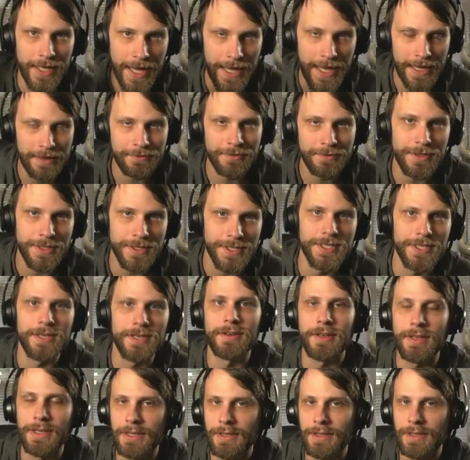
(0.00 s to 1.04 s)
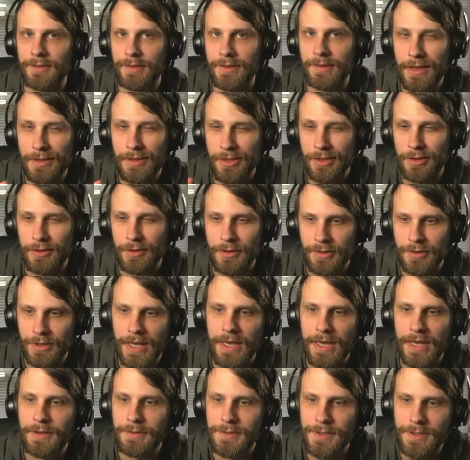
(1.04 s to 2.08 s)
after the saga hits that third
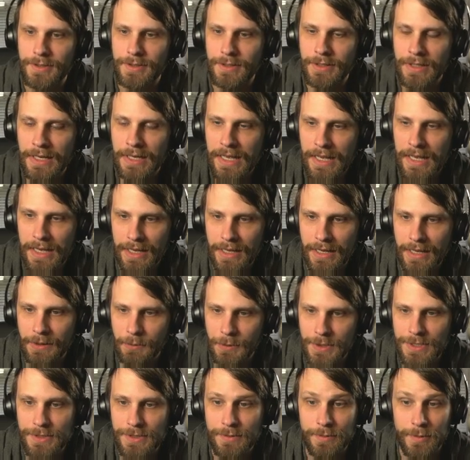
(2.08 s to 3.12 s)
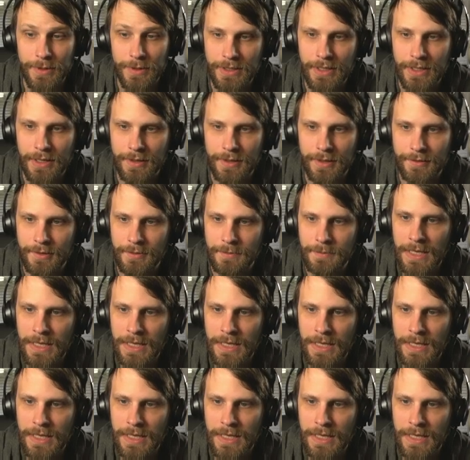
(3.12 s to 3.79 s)
counter, which is really awesome.